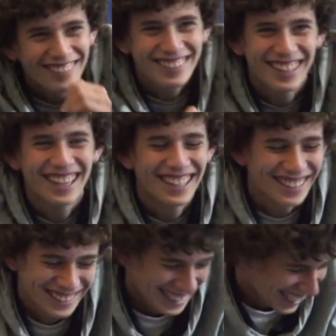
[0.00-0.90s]
And then we
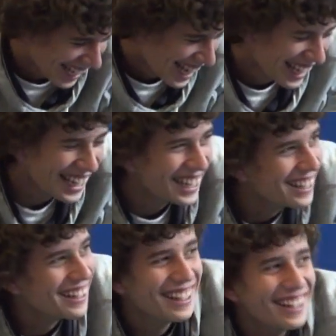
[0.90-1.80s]
explore
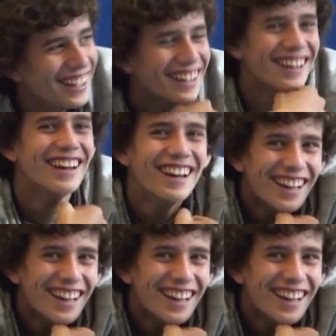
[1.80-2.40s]
what those names are